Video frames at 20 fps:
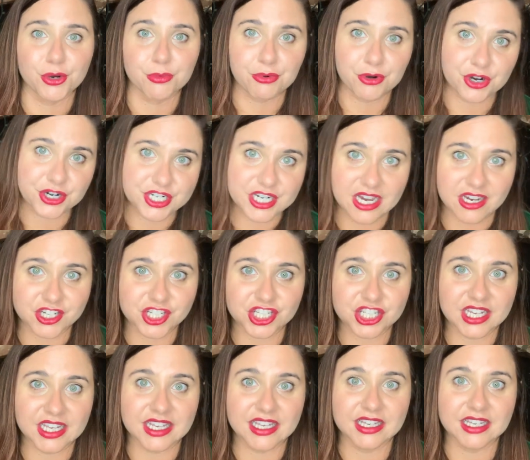
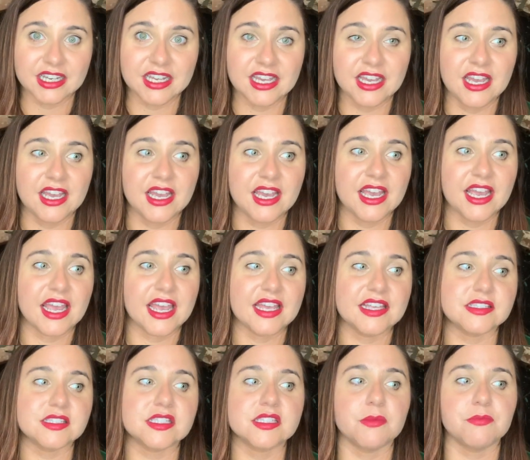production
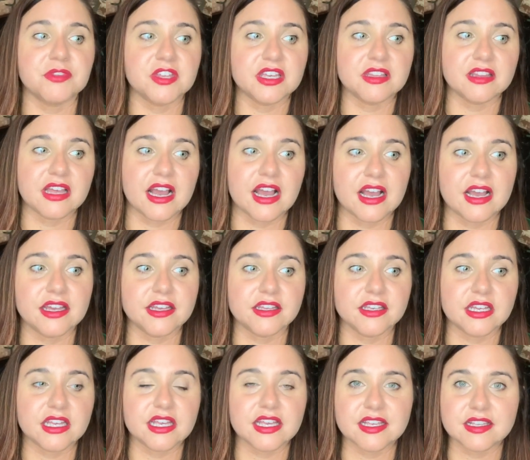is something
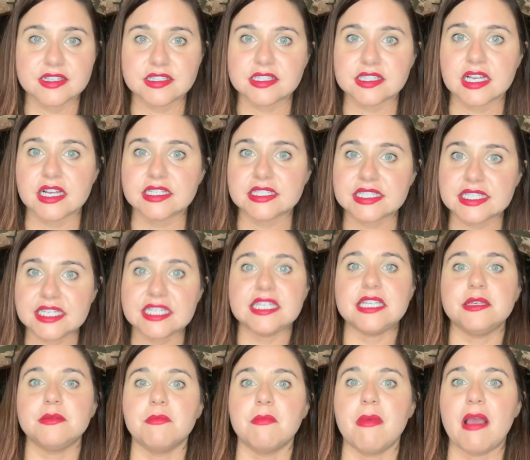that is a
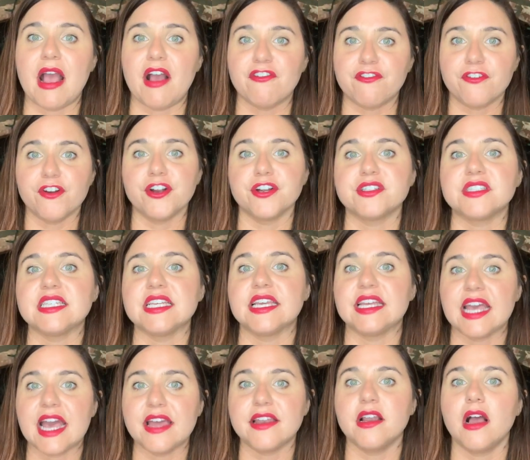team effort to
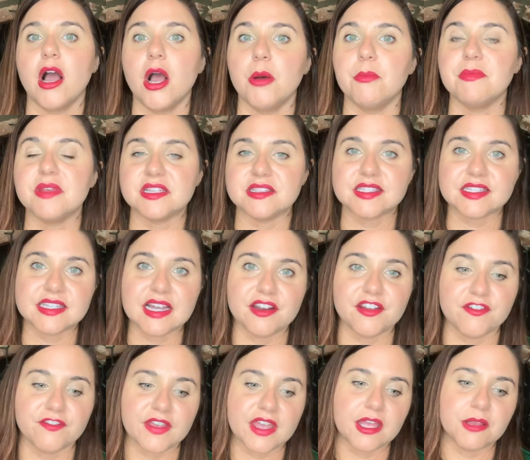get up, instead
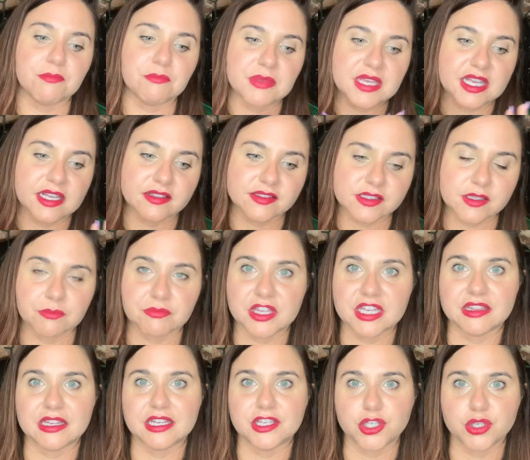of it being
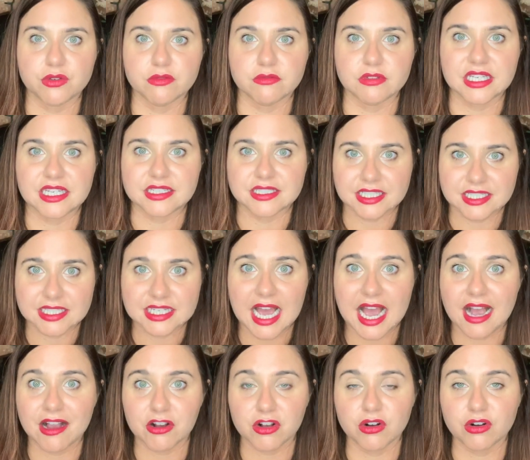something that you need to
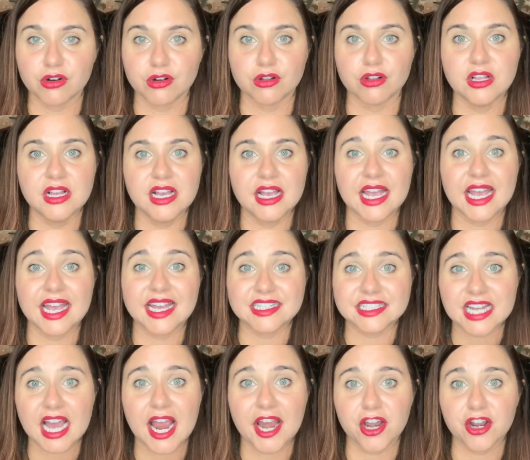tackle
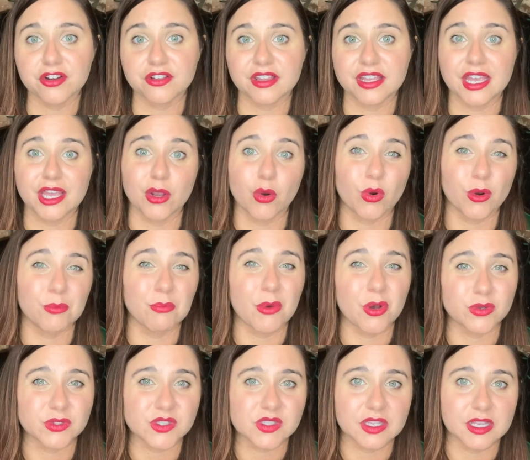entirely or
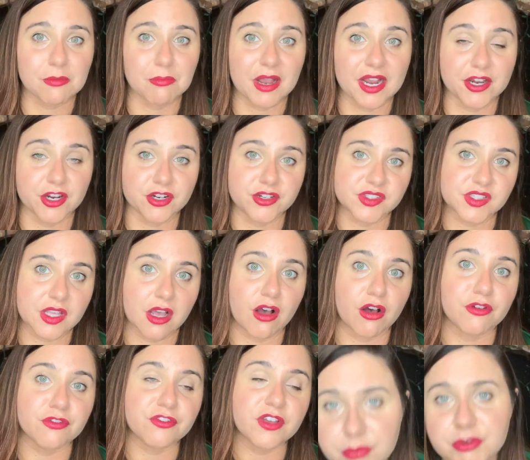mostly by
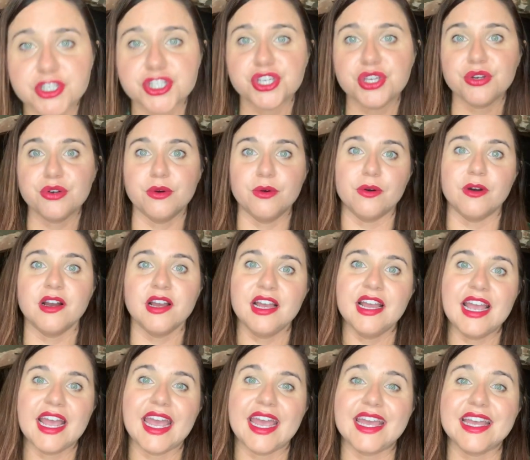yourself. Number 2
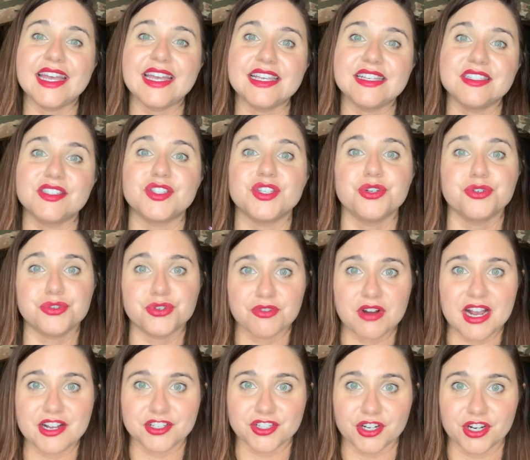is your
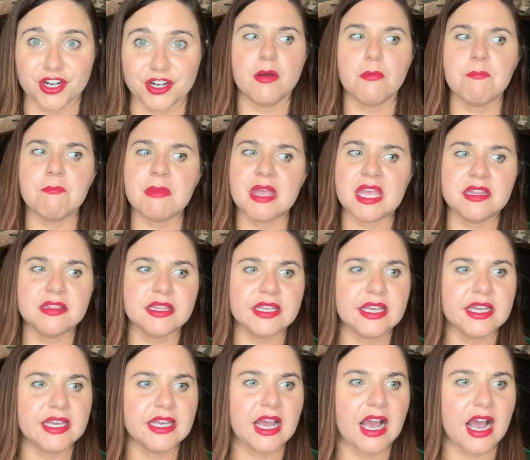director.
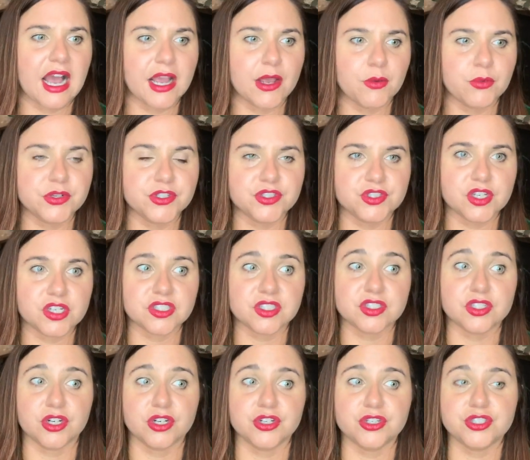Mainly, I would just
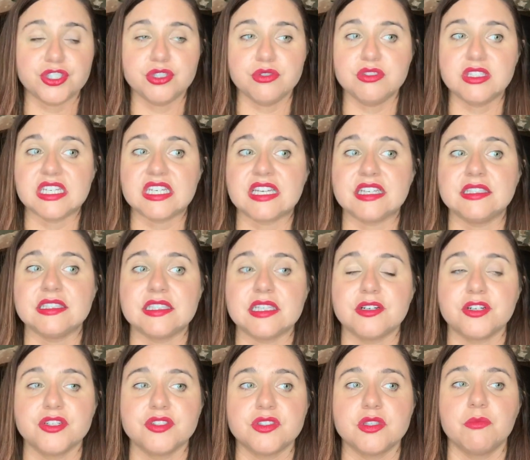urge you to
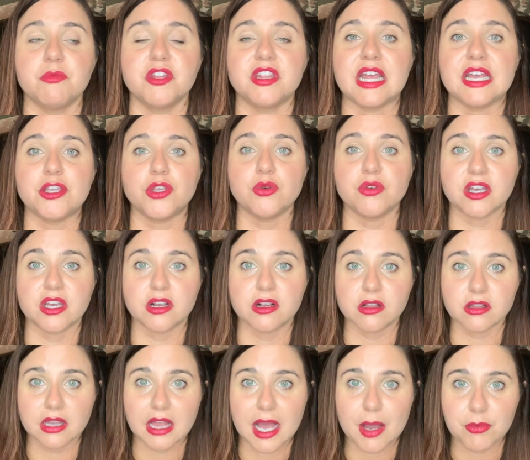consider someone that you can
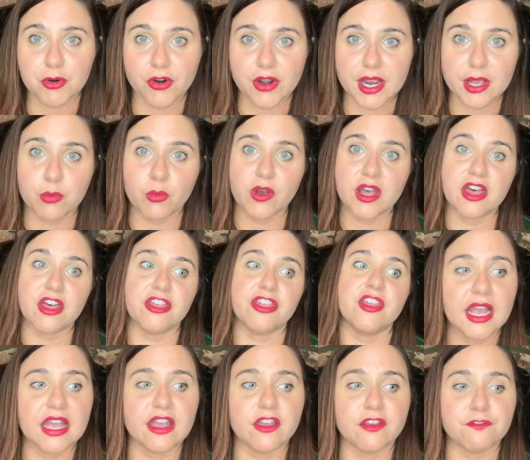collaborate with.
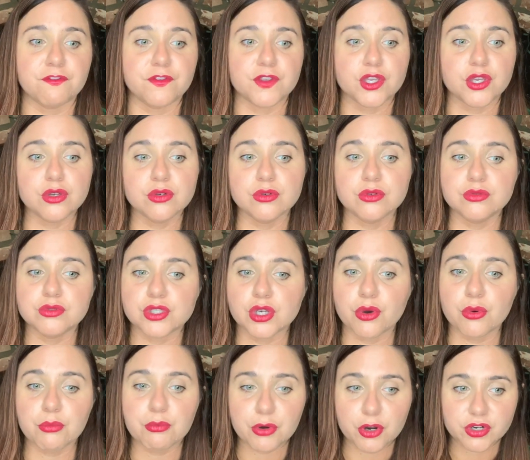If you
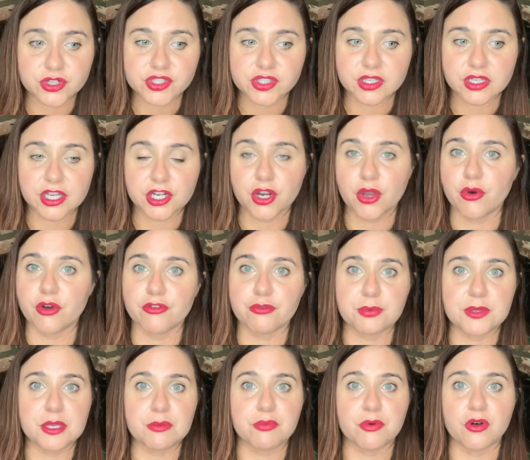don't personally know of
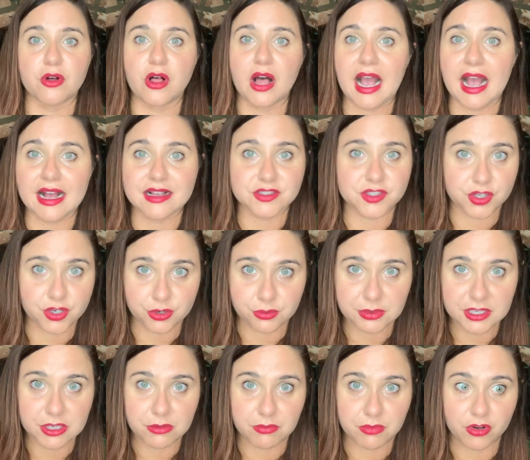people, ask your
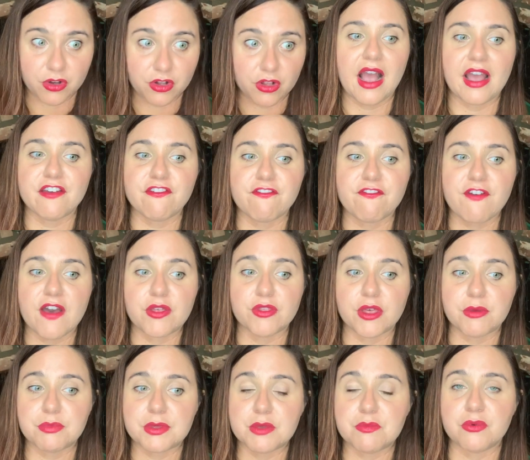people. I've found
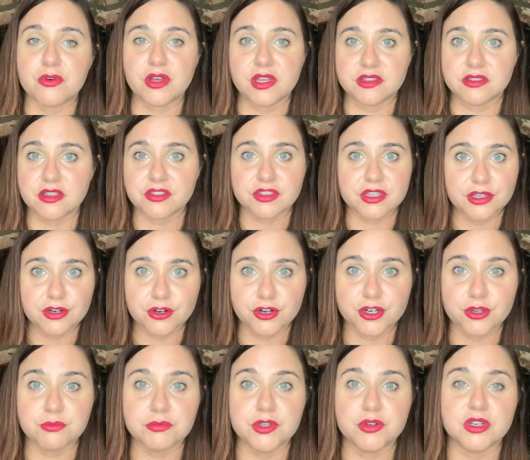that people in the theater
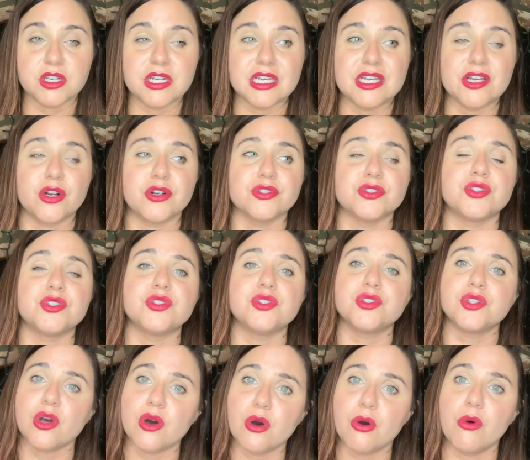community are
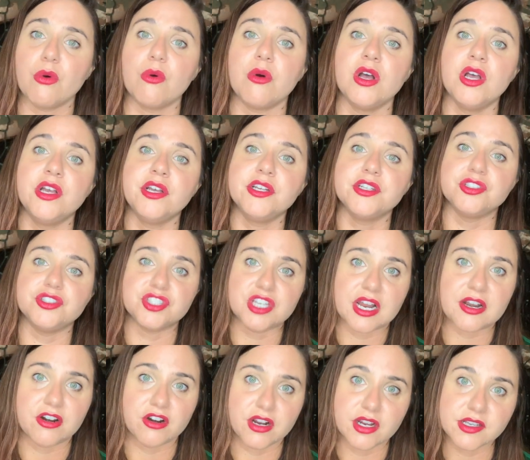so
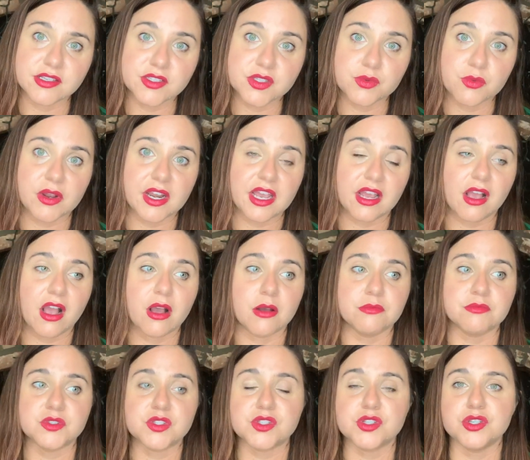generous when it
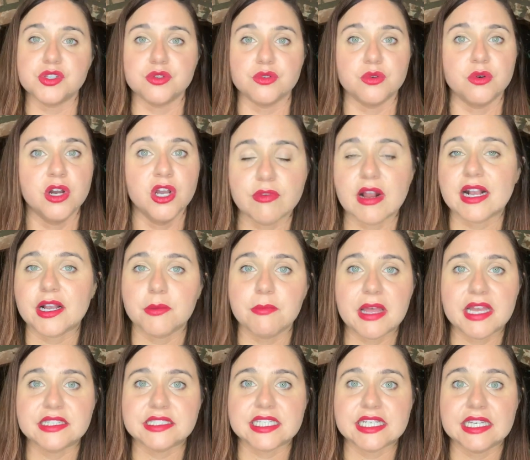comes to
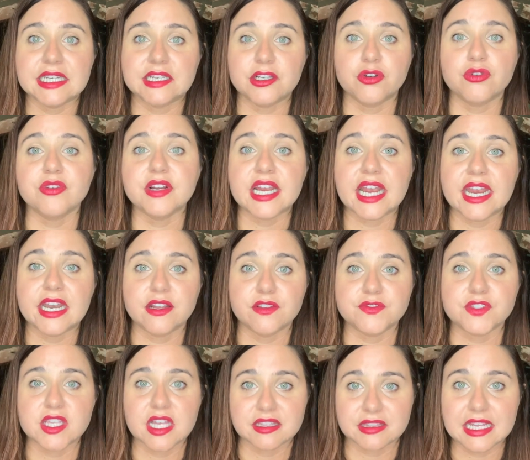recommending
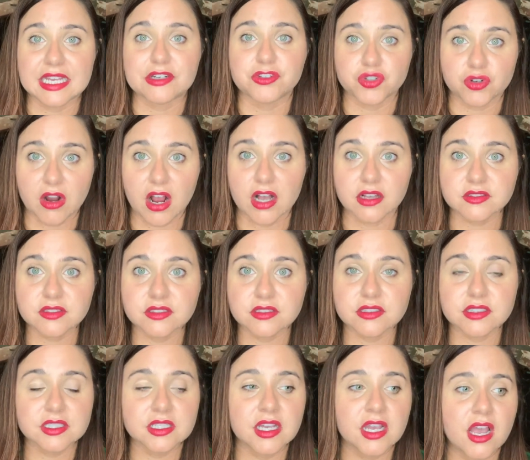creatives that they
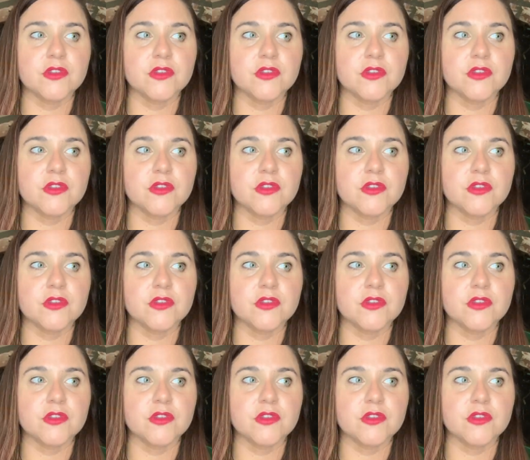trust.